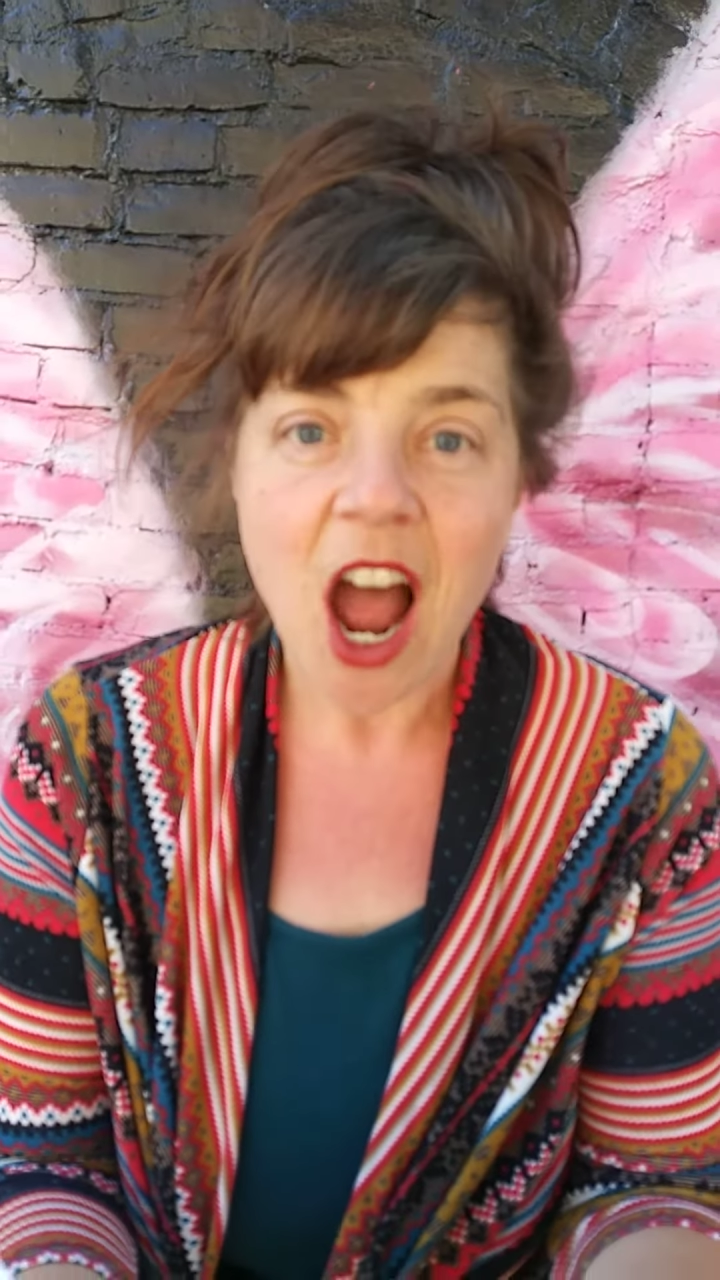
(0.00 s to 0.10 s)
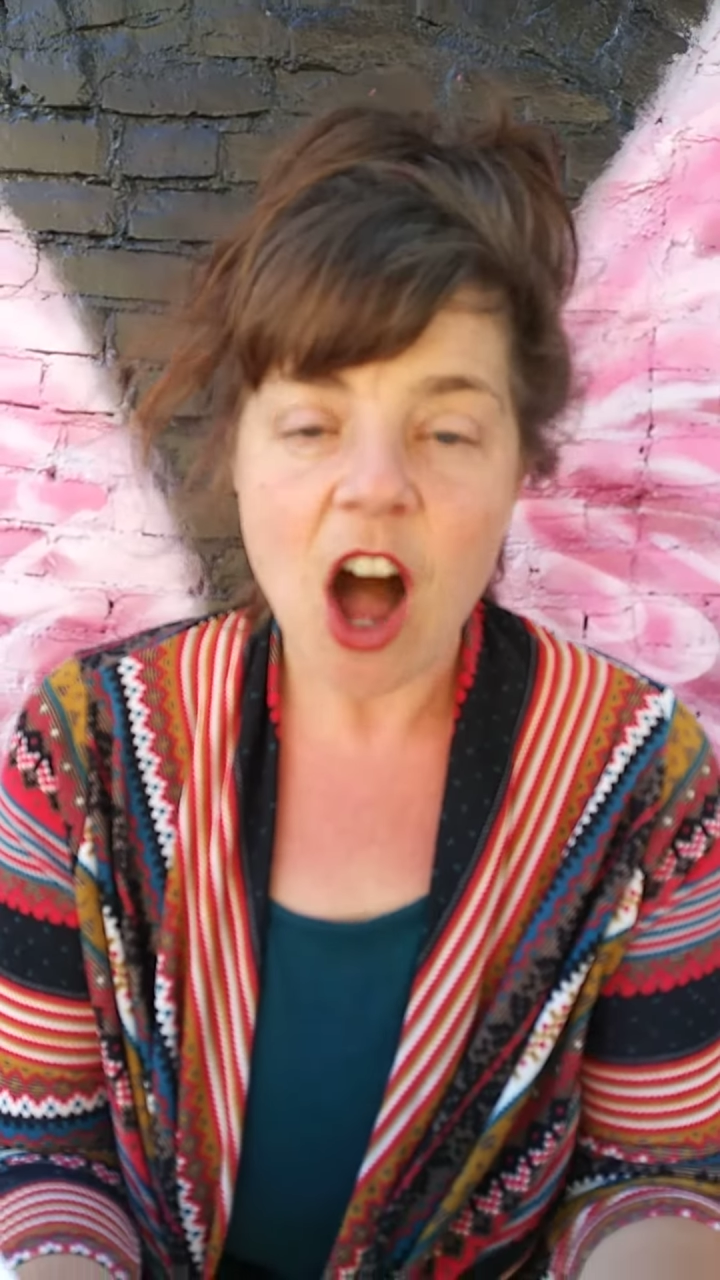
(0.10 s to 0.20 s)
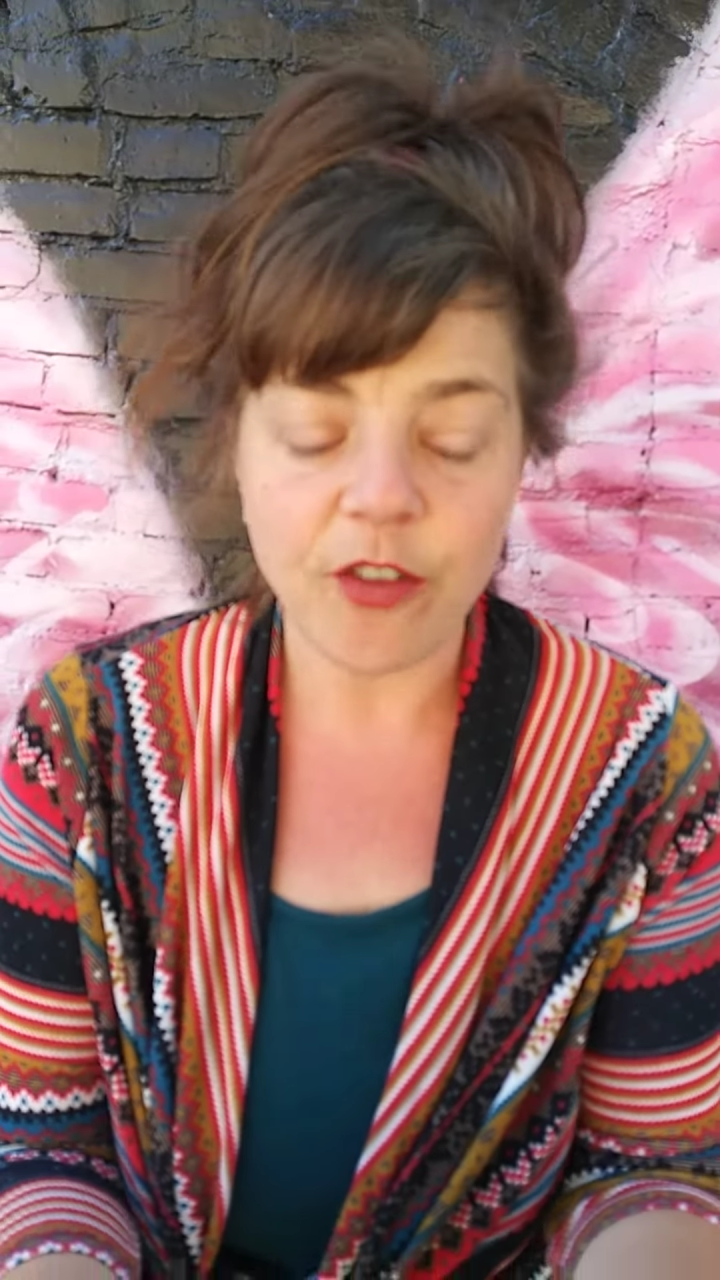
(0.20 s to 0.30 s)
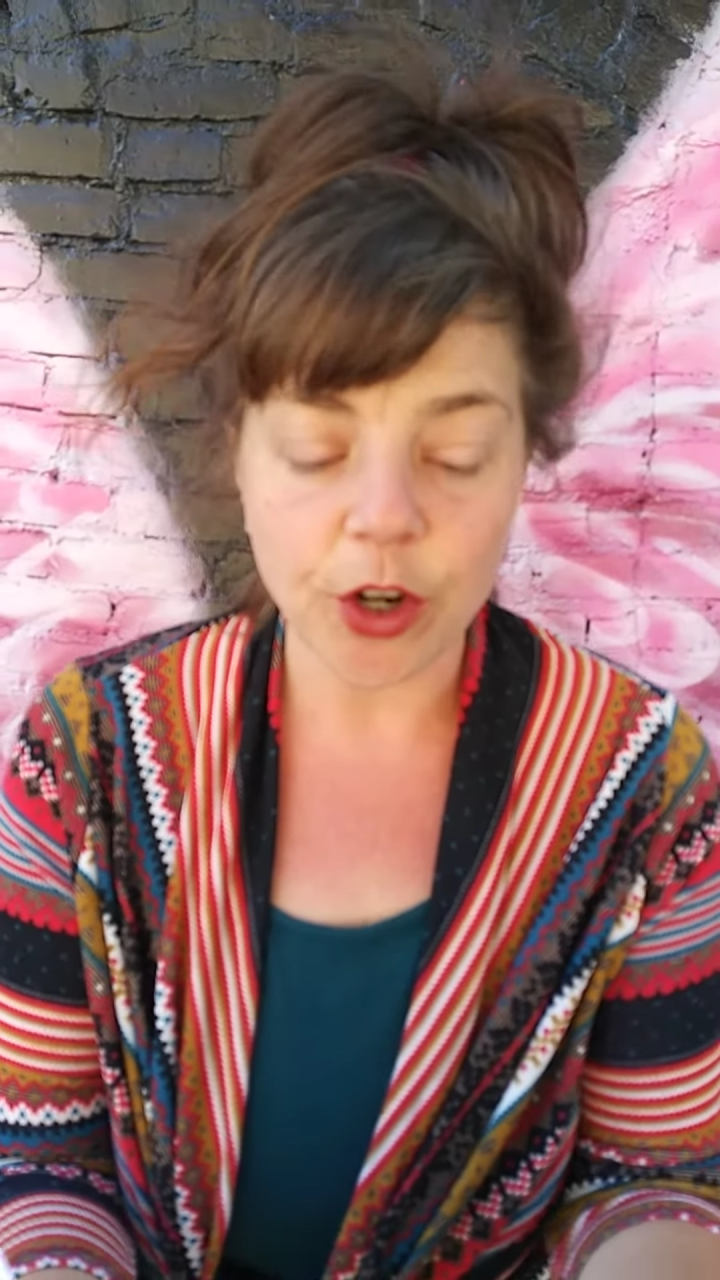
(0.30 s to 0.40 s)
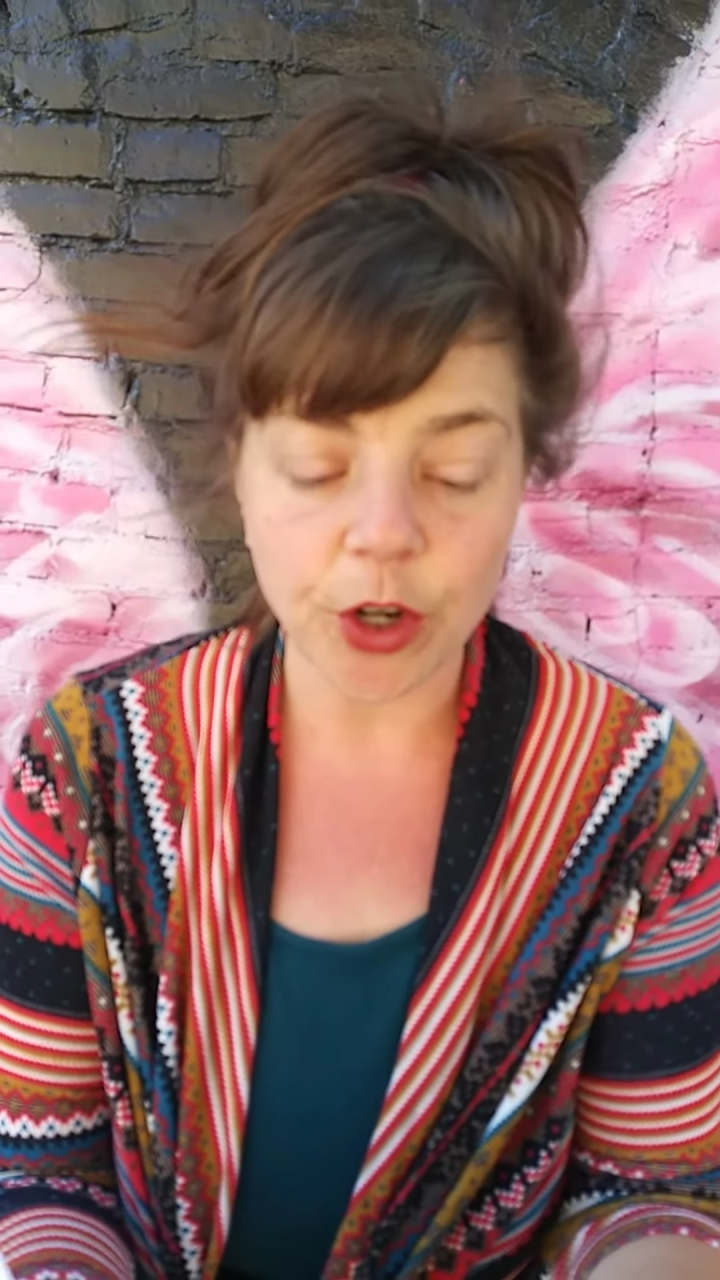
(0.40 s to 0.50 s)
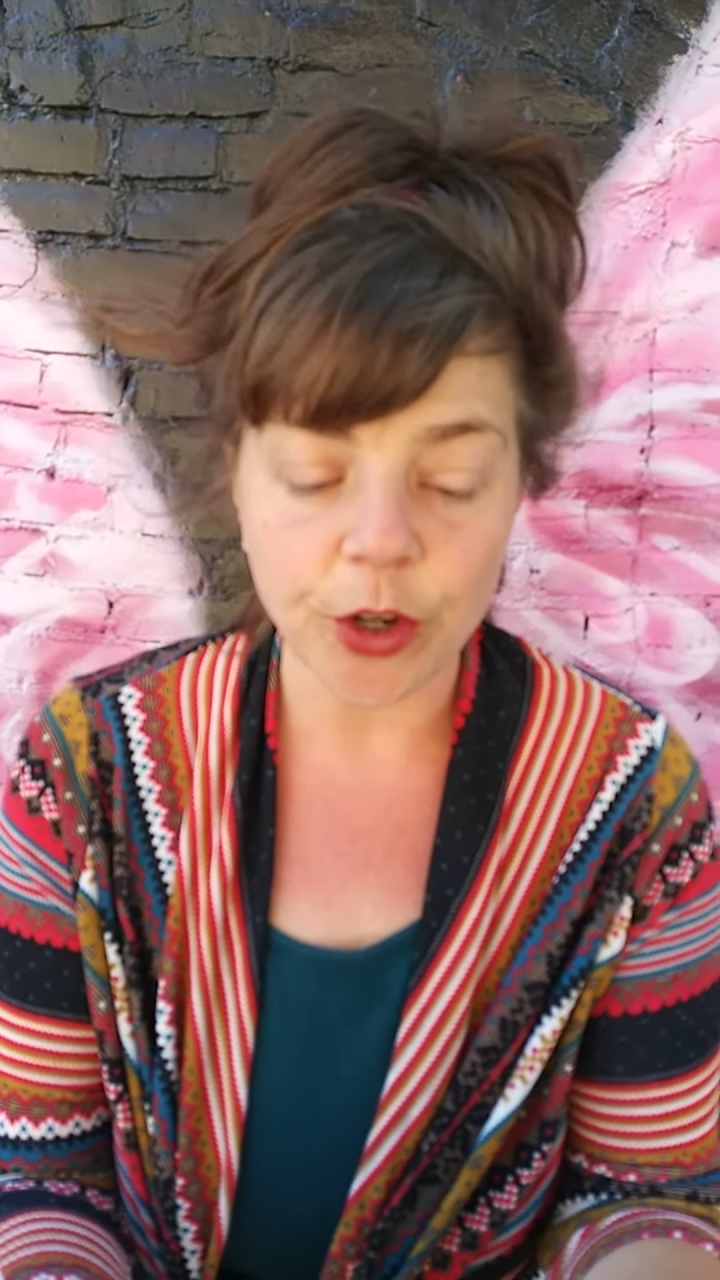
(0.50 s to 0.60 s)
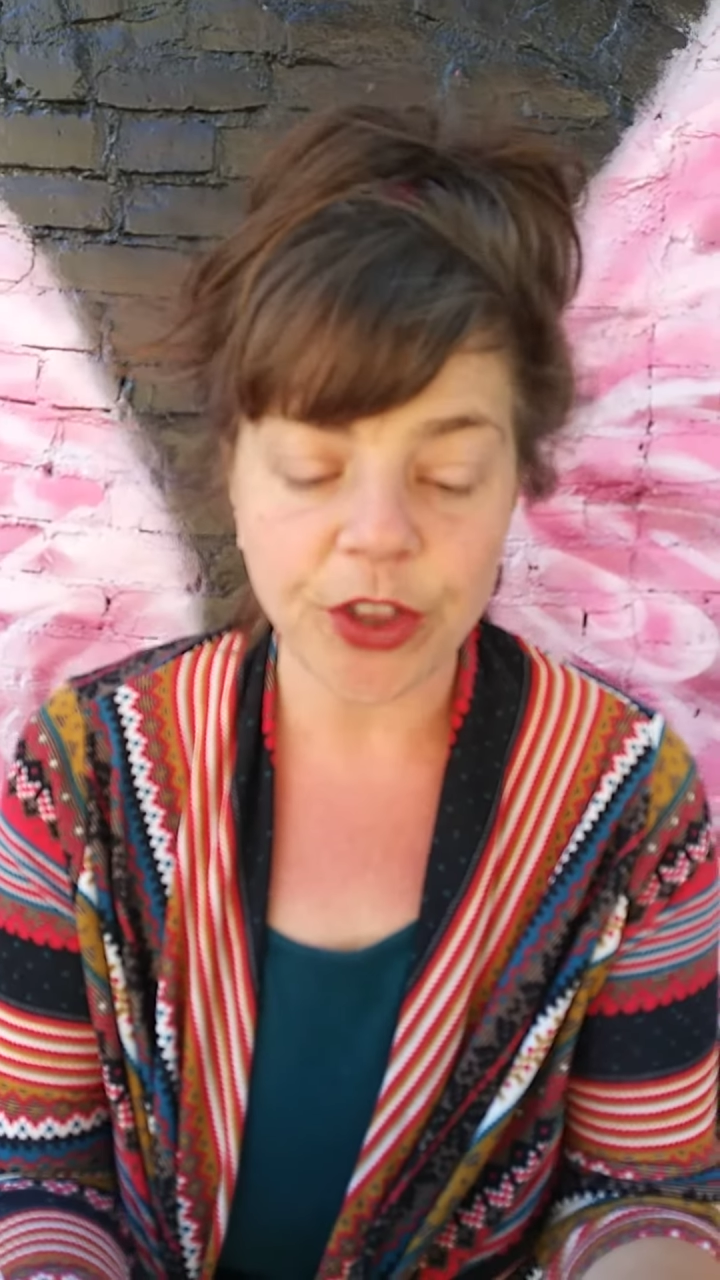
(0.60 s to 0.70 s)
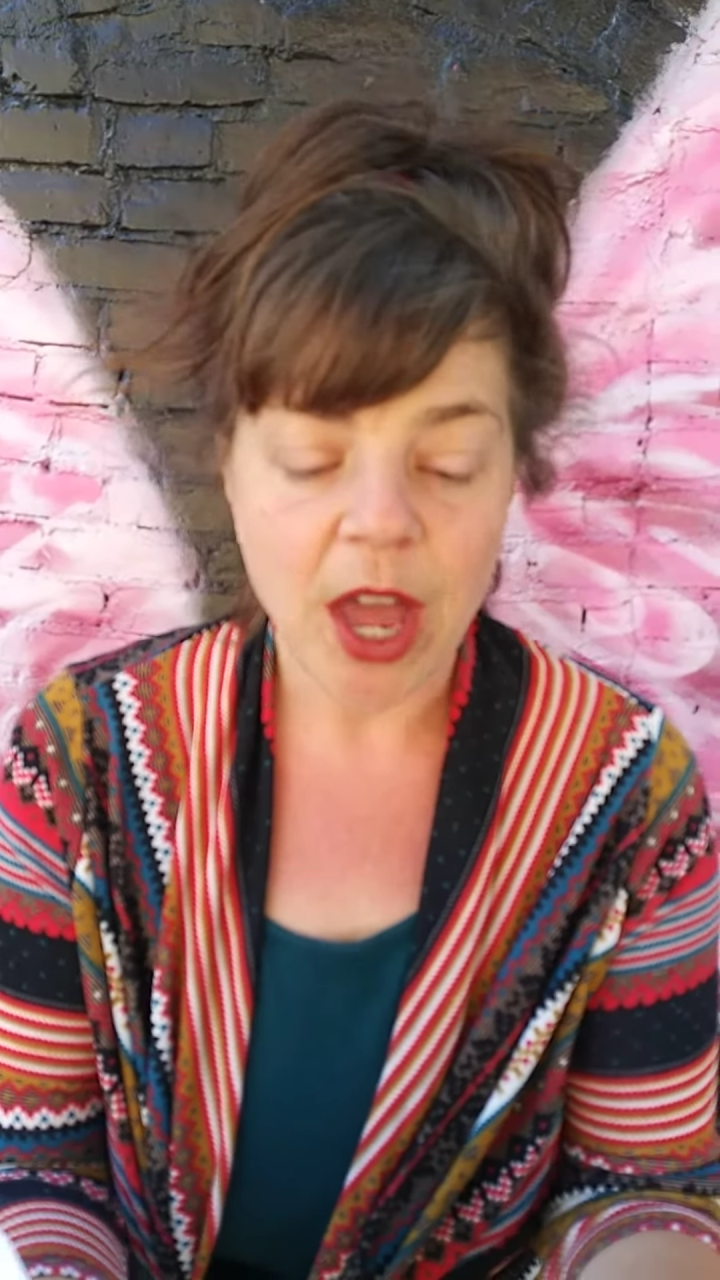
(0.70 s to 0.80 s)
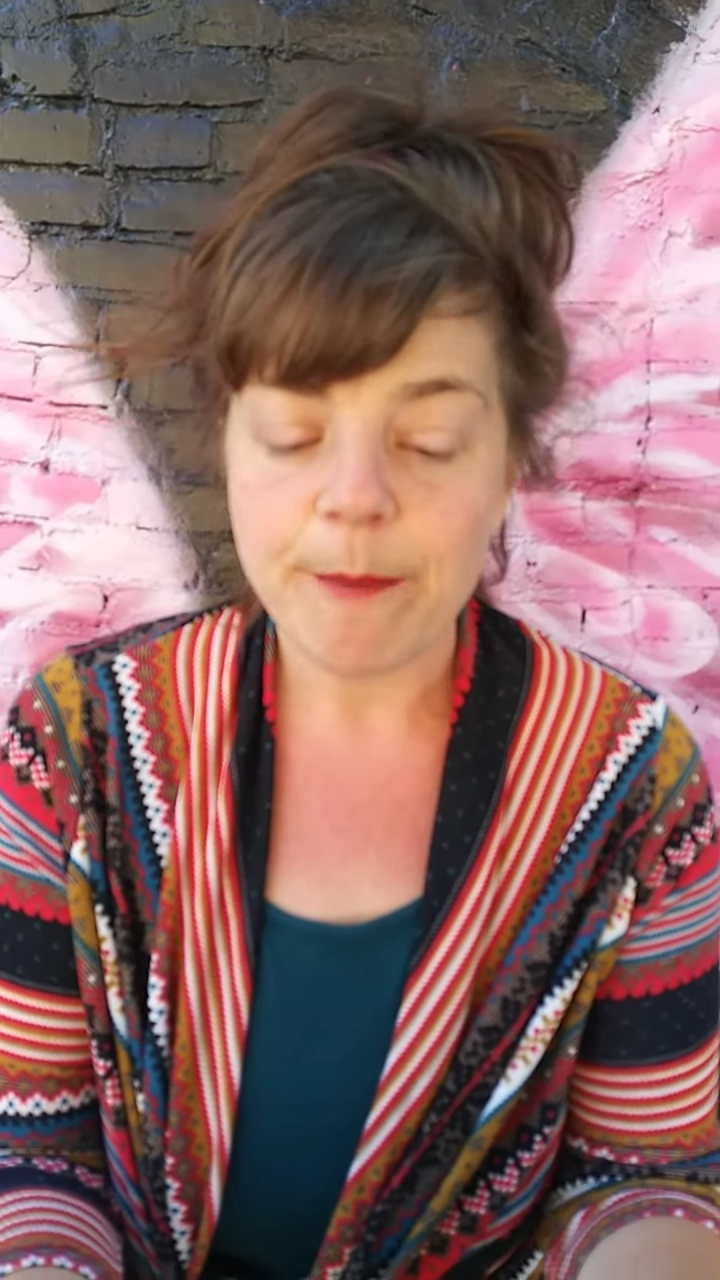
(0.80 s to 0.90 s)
of earth,